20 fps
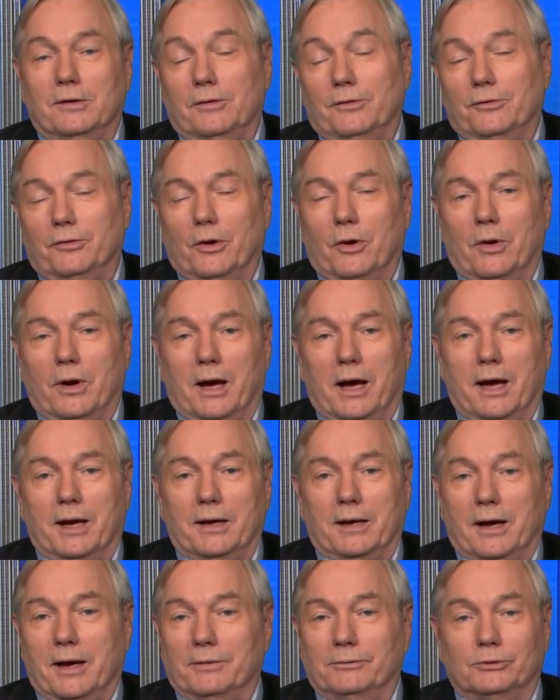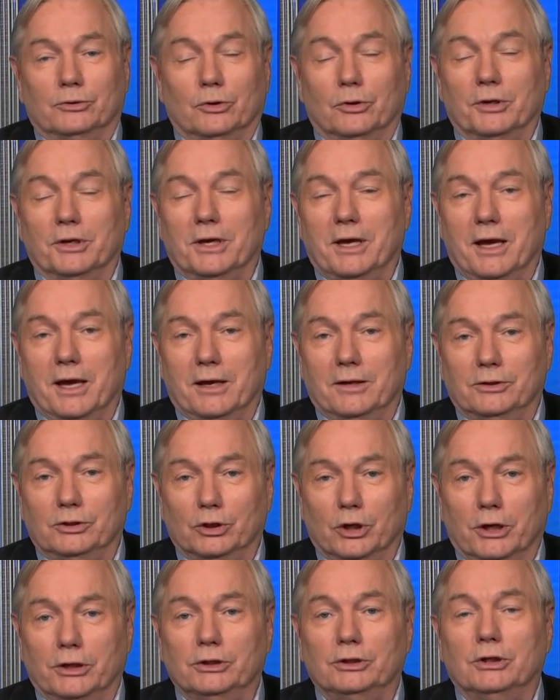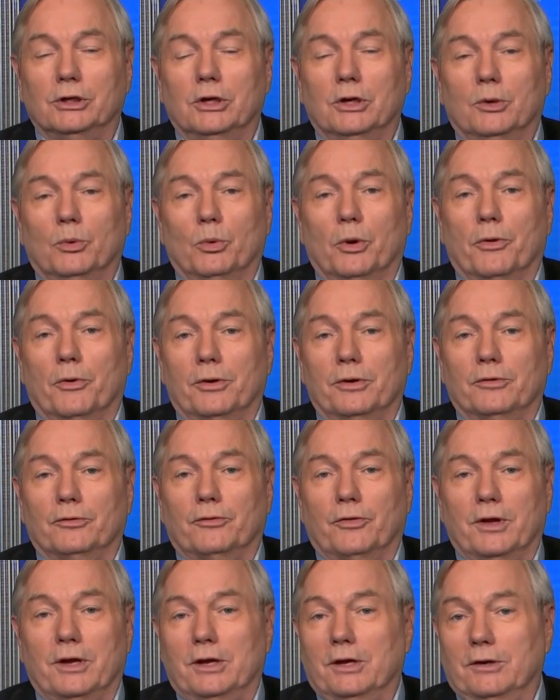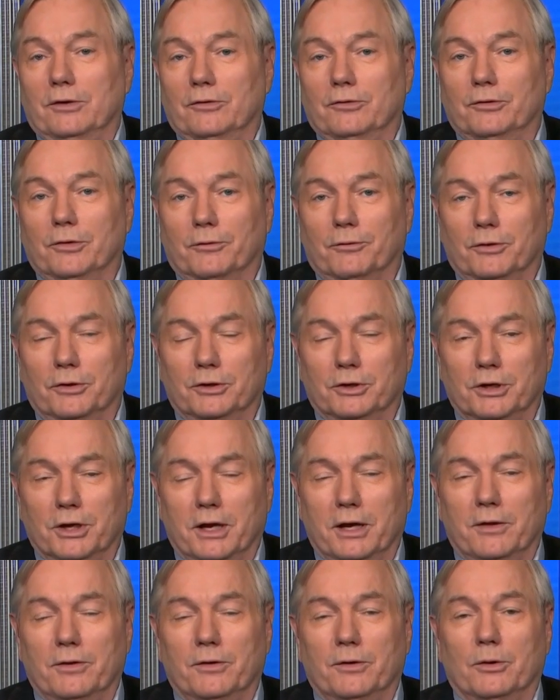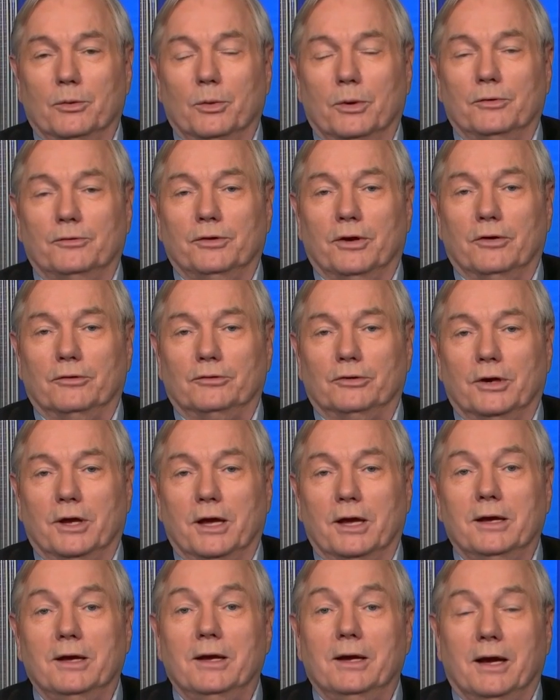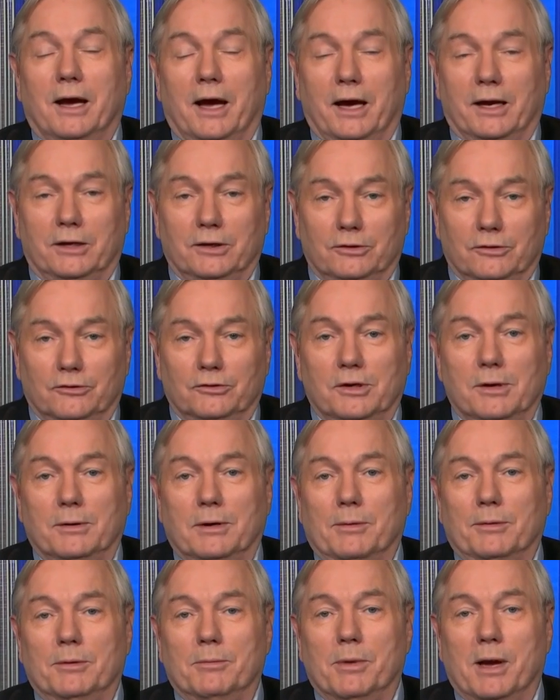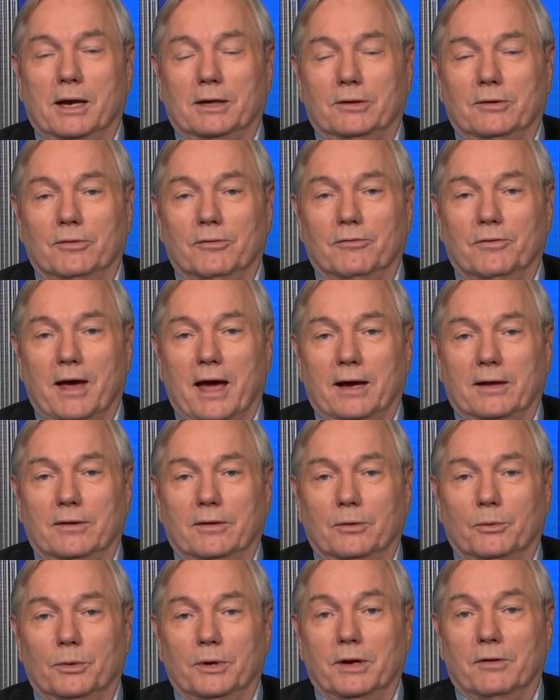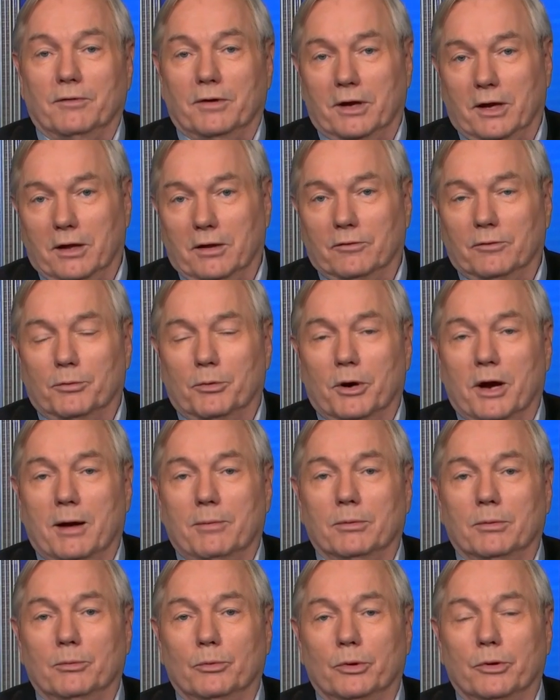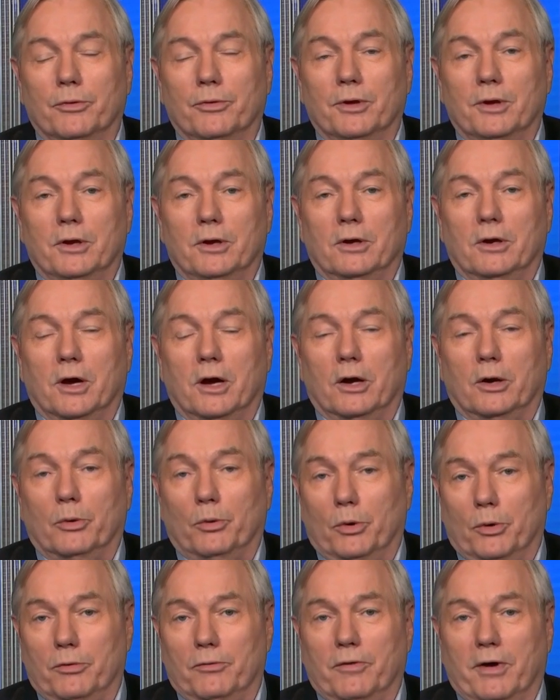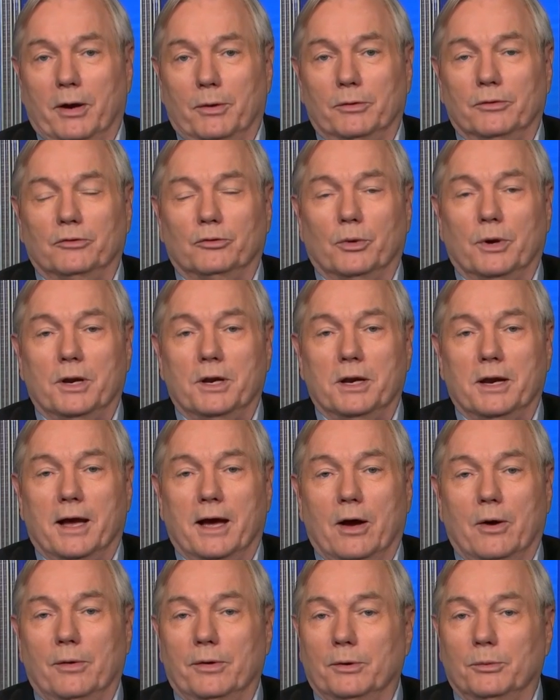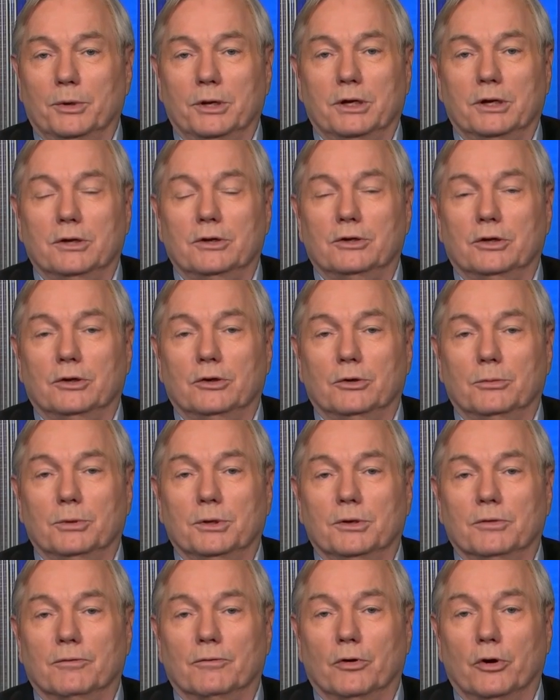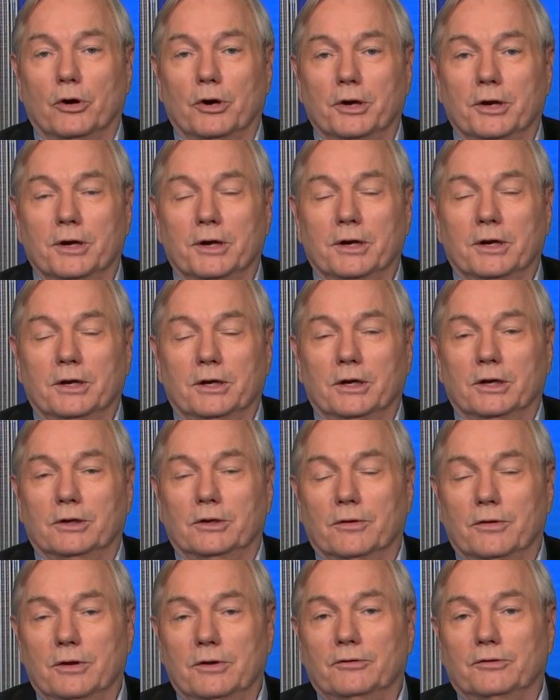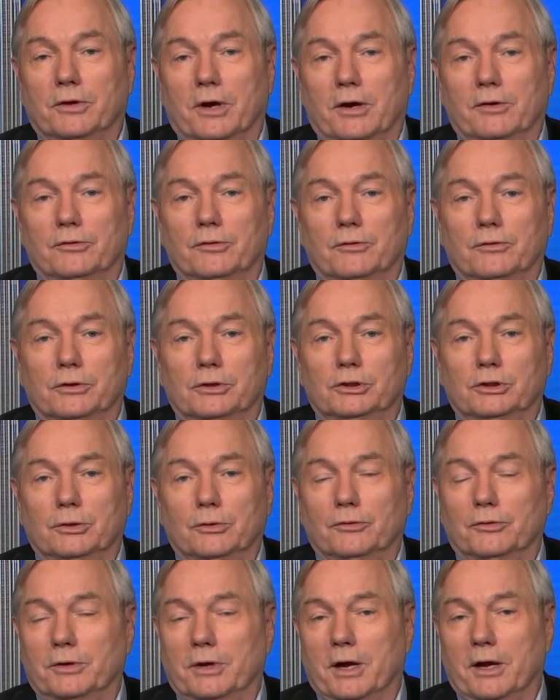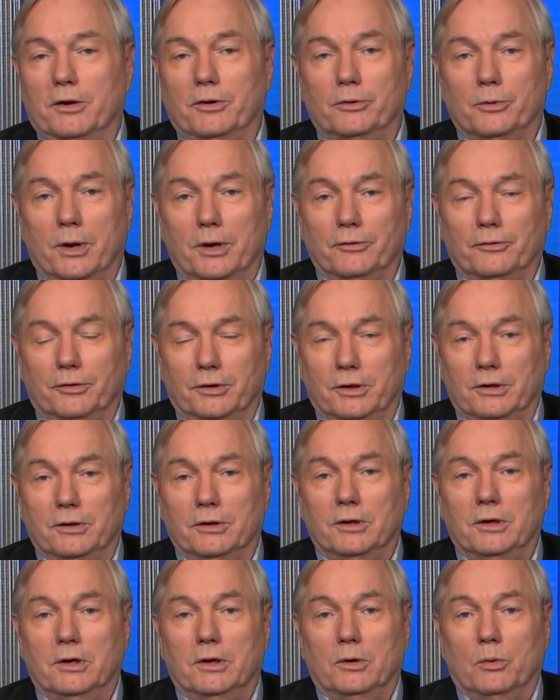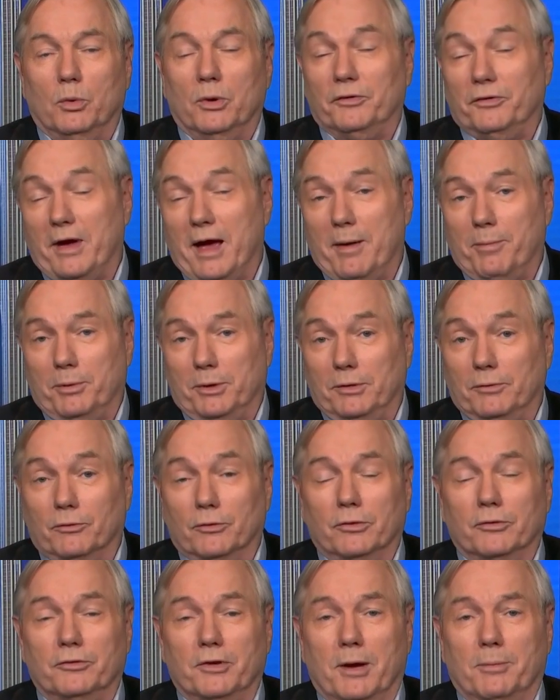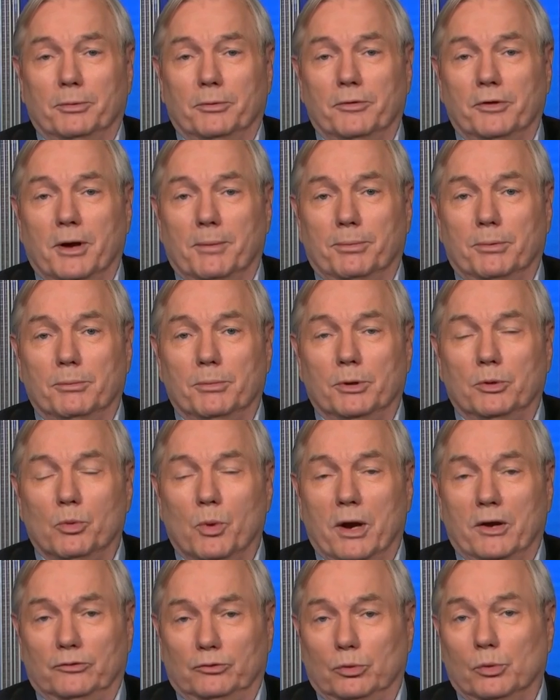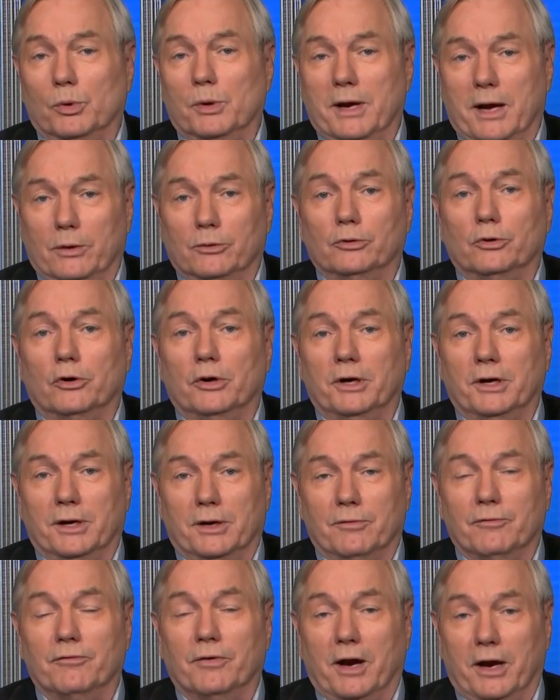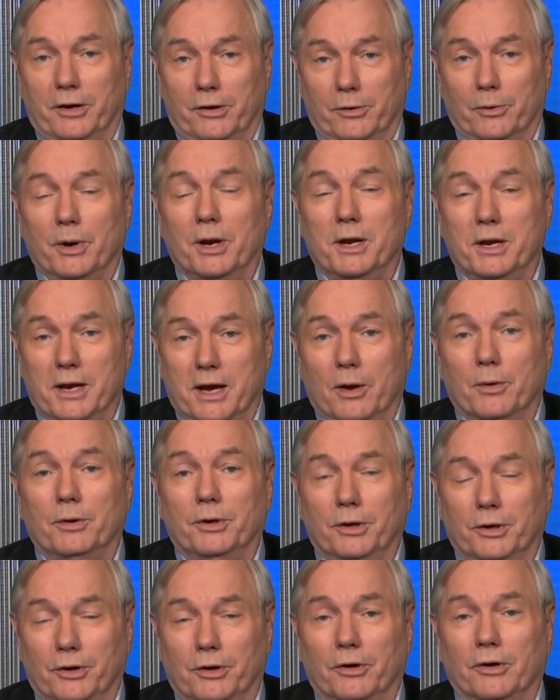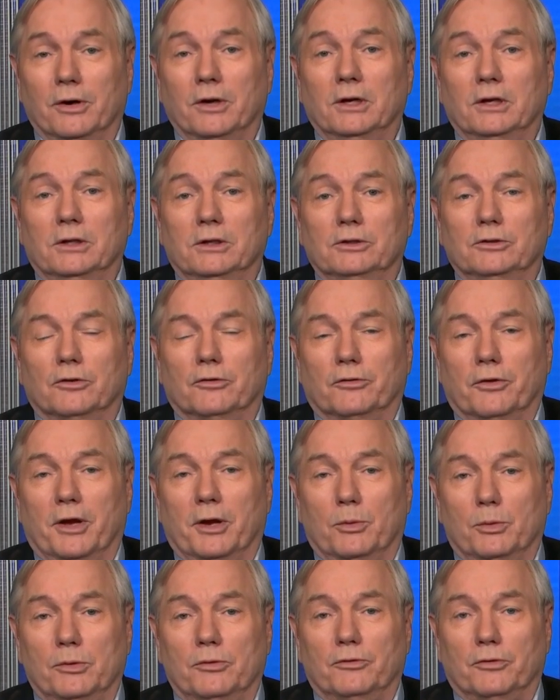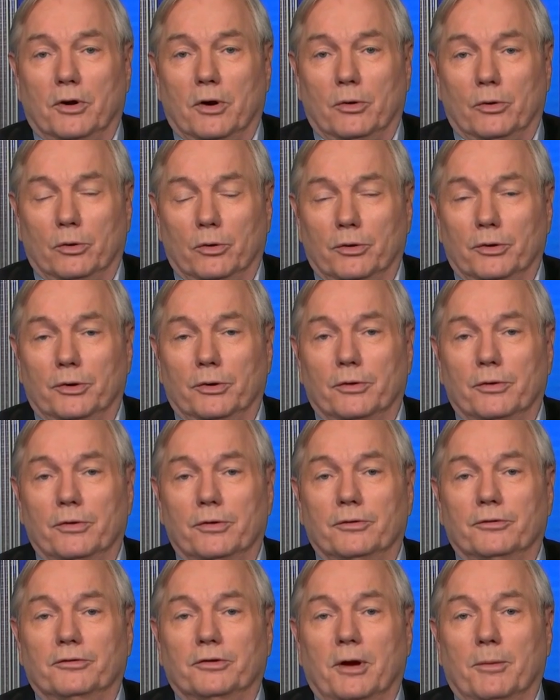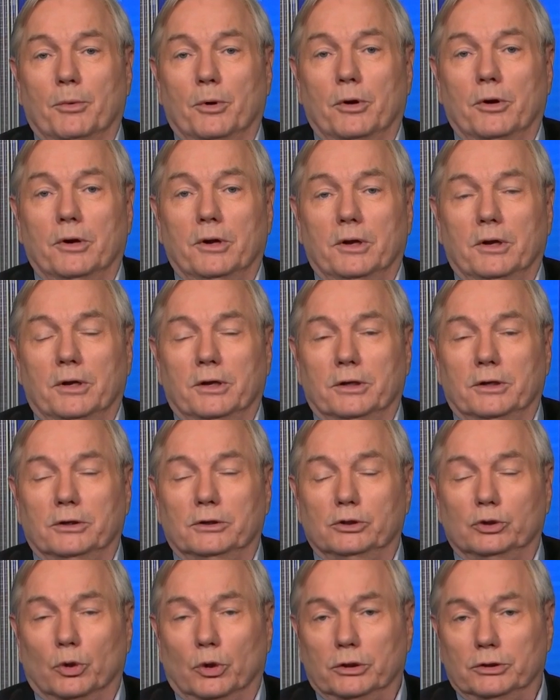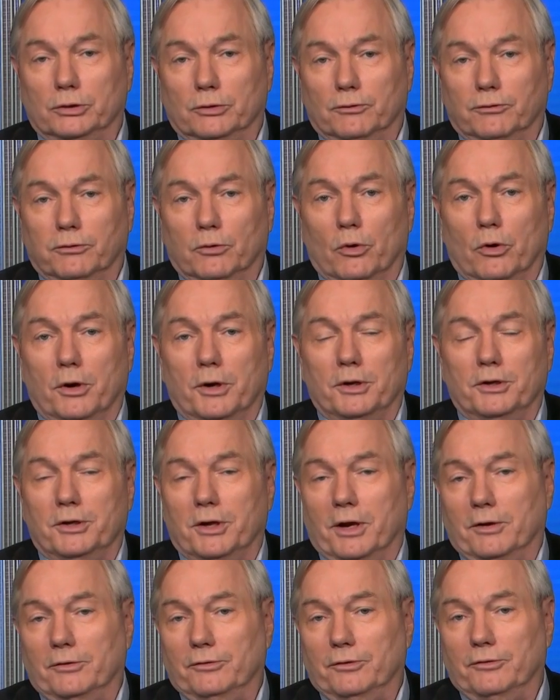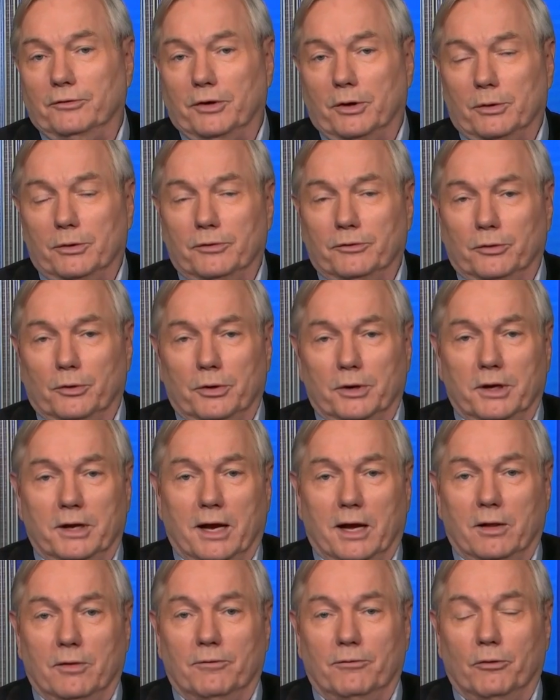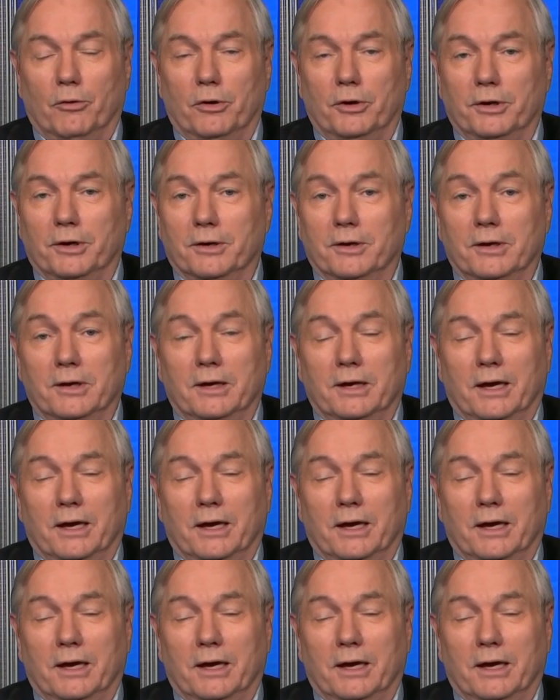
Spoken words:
So I surely can't judge whether his thinking is different today than it was yesterday. I can just keep coming back to the fact that we have a hell of a problem with coronavirus right now, and we continue to be diverted into these kinds of issues and not addressing what's happening. For example, in the upper Midwest, where we're now turning on fire right now here, just like we saw earlier this summer in Georgia, Florida, Texas, Arizona, and California.